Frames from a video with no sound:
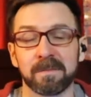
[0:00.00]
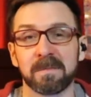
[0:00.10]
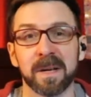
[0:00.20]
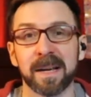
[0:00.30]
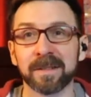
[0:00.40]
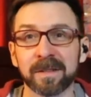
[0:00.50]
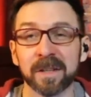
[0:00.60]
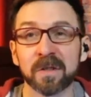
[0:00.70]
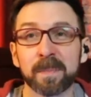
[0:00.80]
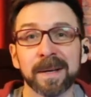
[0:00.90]
it's
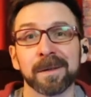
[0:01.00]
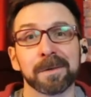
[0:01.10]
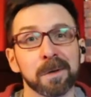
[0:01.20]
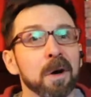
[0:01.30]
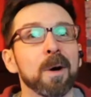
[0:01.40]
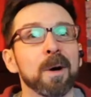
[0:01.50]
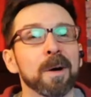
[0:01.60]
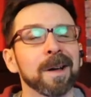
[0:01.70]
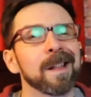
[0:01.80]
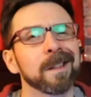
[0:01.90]
been a long
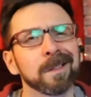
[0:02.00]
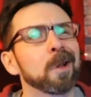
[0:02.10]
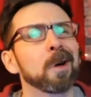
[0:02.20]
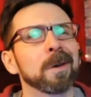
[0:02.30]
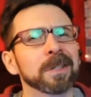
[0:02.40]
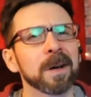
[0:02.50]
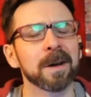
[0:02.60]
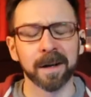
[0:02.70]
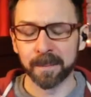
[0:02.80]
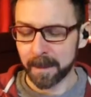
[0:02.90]

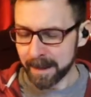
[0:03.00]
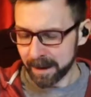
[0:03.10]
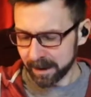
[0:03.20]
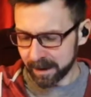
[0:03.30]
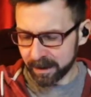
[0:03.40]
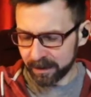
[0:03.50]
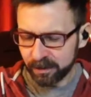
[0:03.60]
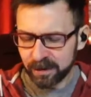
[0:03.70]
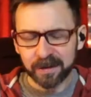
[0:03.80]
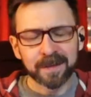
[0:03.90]
time. So
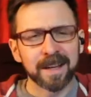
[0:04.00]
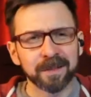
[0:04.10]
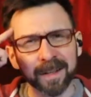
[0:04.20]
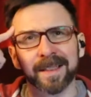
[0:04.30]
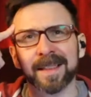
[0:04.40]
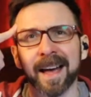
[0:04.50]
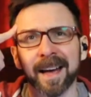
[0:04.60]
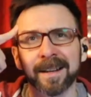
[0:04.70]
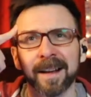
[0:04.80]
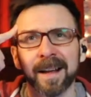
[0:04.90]
just things like that
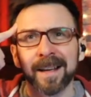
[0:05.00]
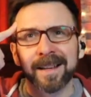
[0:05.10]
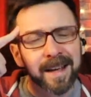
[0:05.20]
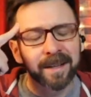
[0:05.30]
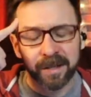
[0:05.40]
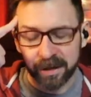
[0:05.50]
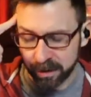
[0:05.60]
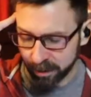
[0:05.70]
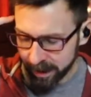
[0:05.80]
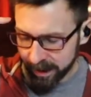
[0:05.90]
get to you,
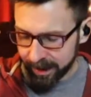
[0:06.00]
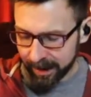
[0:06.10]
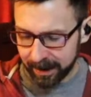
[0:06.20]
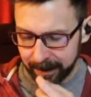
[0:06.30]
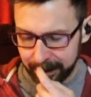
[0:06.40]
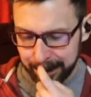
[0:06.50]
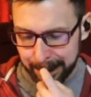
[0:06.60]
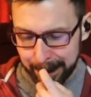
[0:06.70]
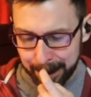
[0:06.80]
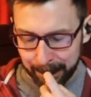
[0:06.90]
and
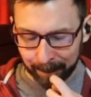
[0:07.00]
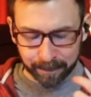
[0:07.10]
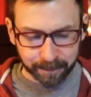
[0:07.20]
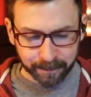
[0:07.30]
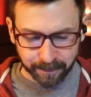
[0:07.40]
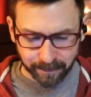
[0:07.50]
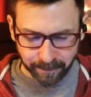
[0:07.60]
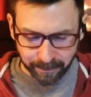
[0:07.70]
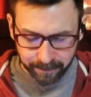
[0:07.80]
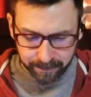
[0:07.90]
then
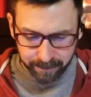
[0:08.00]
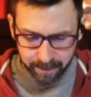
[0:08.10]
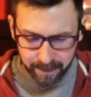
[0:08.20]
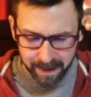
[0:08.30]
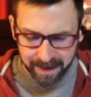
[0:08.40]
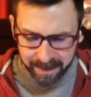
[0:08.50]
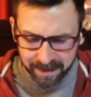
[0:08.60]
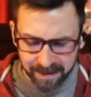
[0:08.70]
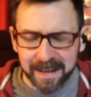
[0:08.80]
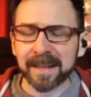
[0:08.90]

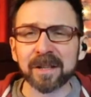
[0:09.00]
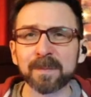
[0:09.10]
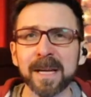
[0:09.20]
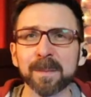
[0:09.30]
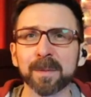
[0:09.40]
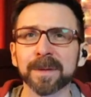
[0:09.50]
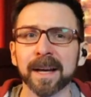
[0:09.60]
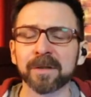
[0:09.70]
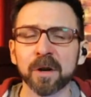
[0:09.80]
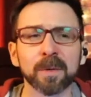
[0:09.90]
seeing these people that
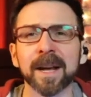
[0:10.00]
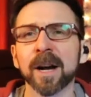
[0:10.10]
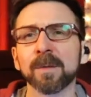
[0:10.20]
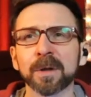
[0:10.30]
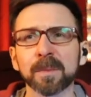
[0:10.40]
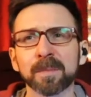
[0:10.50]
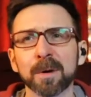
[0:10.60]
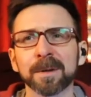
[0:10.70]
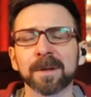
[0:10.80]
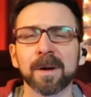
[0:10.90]
don't care about the
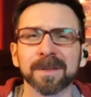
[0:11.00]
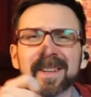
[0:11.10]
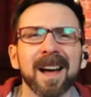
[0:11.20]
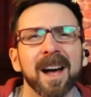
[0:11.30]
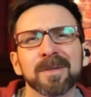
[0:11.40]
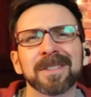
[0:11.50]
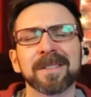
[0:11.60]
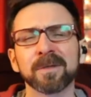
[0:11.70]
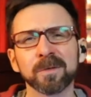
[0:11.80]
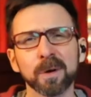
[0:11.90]
protocols. I was at the
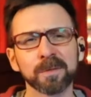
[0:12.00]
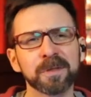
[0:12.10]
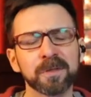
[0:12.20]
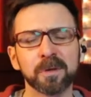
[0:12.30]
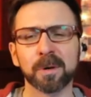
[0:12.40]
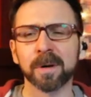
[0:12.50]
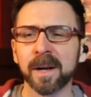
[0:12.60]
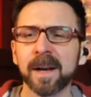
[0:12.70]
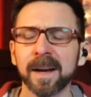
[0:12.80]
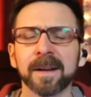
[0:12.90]
grocery store
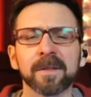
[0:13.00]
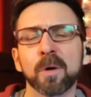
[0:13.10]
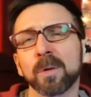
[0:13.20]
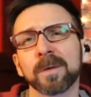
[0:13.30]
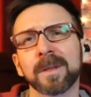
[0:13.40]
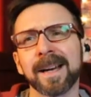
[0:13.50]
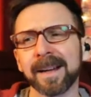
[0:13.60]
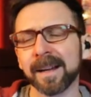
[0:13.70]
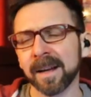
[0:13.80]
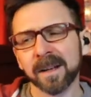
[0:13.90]
and an old
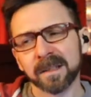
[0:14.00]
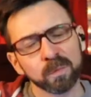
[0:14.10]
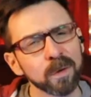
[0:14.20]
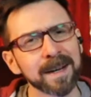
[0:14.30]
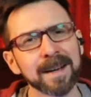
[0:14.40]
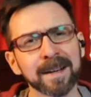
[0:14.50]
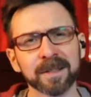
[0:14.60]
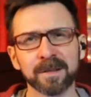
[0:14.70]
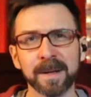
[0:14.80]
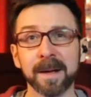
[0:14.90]
lady right next to
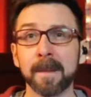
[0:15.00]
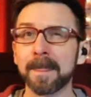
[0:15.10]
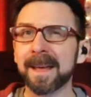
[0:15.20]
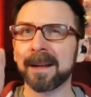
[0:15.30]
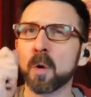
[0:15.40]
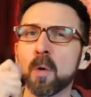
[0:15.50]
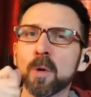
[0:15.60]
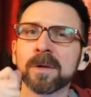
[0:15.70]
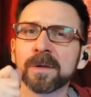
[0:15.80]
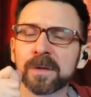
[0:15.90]
me, in
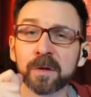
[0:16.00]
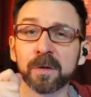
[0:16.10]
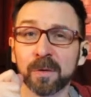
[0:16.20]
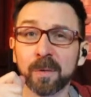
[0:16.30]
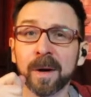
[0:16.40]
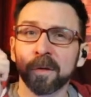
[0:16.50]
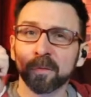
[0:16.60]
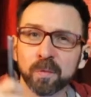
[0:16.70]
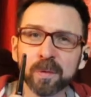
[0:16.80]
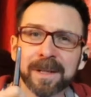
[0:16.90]
order to
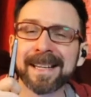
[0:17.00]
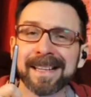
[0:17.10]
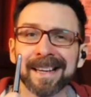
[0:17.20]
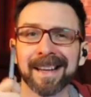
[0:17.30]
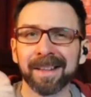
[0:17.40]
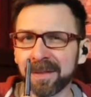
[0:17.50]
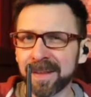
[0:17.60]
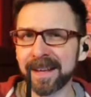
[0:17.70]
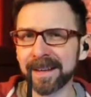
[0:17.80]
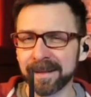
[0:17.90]
read
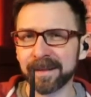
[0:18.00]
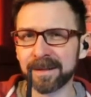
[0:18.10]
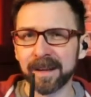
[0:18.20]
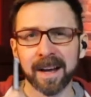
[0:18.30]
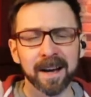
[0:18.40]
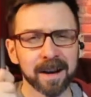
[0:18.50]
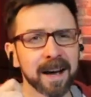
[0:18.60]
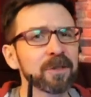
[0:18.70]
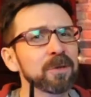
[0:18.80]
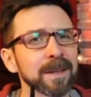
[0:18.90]
things, and I
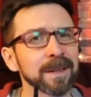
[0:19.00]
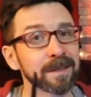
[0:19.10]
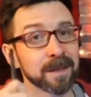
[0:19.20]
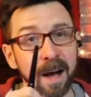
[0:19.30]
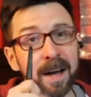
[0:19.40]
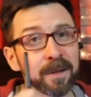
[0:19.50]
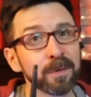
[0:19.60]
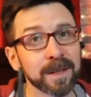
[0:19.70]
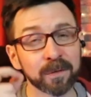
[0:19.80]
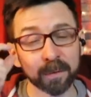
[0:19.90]
do this
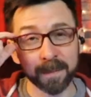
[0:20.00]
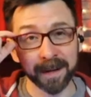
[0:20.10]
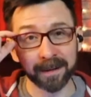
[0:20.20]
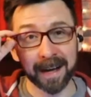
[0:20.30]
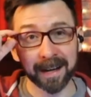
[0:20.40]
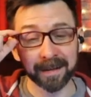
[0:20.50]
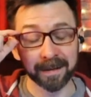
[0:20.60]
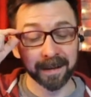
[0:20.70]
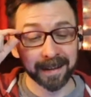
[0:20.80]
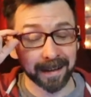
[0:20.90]
with my glasses. I
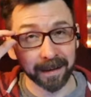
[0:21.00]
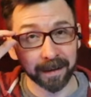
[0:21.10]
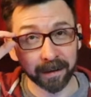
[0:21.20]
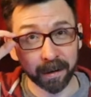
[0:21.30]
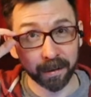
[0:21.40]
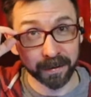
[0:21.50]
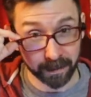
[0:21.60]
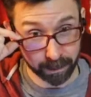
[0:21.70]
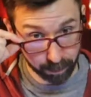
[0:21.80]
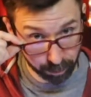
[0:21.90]
get in close and
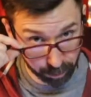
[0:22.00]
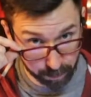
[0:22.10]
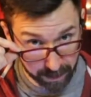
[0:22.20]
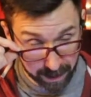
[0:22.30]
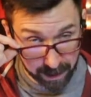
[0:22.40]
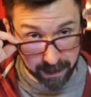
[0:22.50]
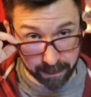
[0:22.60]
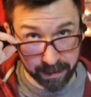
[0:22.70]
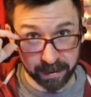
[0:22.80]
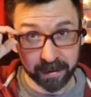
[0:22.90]
whoop, let me
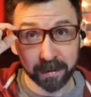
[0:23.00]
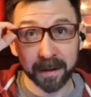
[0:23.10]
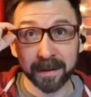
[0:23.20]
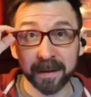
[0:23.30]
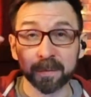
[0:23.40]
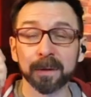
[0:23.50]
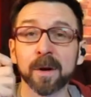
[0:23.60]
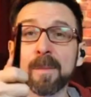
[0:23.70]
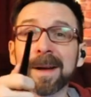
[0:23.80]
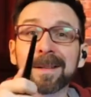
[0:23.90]
just look at this without
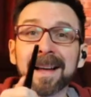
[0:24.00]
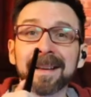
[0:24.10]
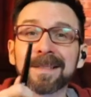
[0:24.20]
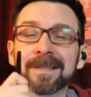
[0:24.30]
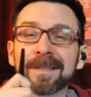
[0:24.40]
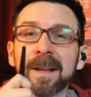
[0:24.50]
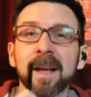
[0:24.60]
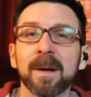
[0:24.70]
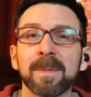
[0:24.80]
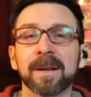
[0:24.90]
my glasses
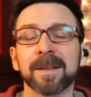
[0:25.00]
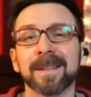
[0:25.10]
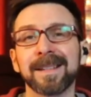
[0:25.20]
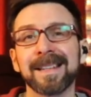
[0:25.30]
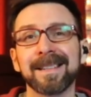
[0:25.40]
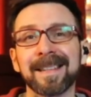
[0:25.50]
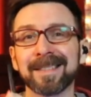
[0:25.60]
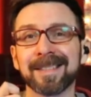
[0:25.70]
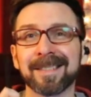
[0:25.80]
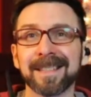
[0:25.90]
because I need these to
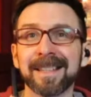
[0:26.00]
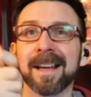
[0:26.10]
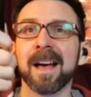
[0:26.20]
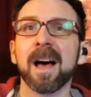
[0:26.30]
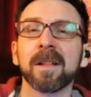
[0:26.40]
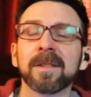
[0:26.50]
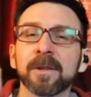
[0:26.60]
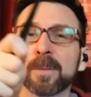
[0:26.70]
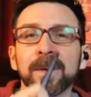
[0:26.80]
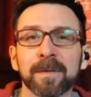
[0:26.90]
see a little
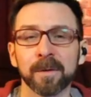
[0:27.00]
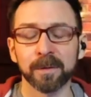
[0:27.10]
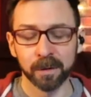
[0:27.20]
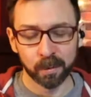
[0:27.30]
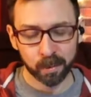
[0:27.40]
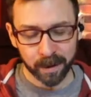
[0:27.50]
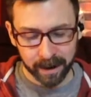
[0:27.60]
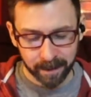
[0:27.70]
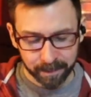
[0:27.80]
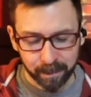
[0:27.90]
bit further away.
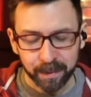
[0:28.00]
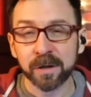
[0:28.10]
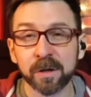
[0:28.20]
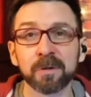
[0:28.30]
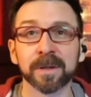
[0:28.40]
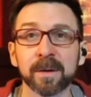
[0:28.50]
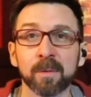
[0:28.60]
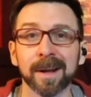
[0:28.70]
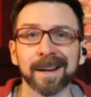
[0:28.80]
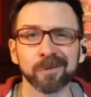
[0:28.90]
But usually when
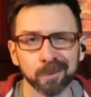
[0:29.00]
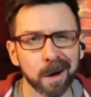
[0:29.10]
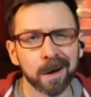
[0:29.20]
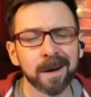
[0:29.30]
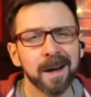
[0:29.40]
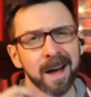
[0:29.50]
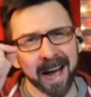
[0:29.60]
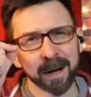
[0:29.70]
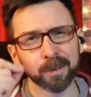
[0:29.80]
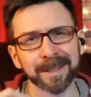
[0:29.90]
I draw, I
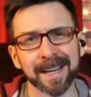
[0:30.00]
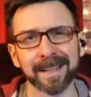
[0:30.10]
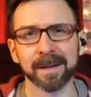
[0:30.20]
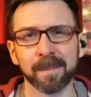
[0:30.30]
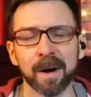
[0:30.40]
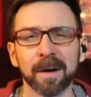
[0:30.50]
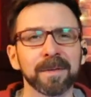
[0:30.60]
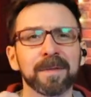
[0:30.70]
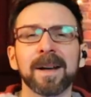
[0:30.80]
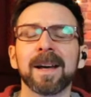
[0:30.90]
will take them off
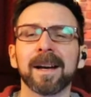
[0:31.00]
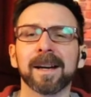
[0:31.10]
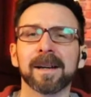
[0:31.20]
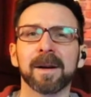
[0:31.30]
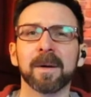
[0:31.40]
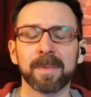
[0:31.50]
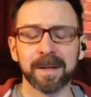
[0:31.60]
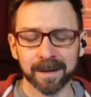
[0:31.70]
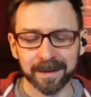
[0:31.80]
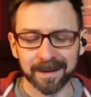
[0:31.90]

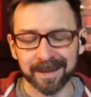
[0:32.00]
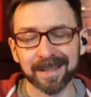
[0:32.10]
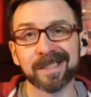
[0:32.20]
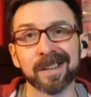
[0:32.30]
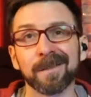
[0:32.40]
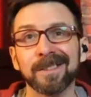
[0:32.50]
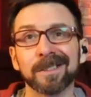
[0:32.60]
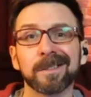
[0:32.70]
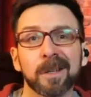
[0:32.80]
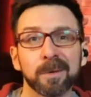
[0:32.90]
because the stuff is
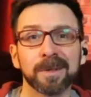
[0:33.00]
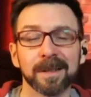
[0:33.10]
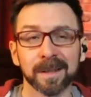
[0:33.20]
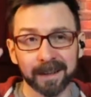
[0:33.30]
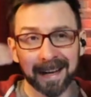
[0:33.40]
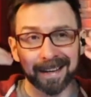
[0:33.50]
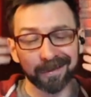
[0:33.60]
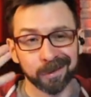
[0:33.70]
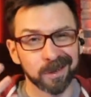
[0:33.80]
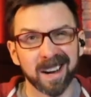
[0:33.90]
close and the glasses
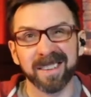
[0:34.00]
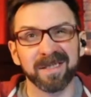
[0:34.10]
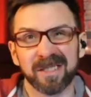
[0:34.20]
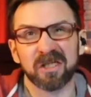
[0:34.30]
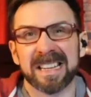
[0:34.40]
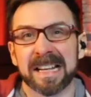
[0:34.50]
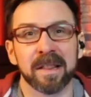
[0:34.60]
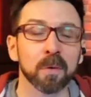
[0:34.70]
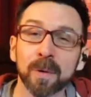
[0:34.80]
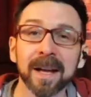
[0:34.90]
are kind of just in the
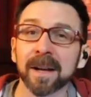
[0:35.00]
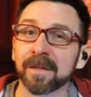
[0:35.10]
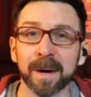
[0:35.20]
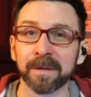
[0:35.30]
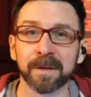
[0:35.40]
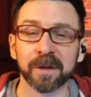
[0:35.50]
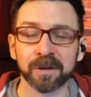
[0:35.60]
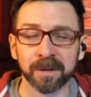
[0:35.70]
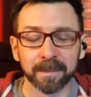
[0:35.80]
way of my vision.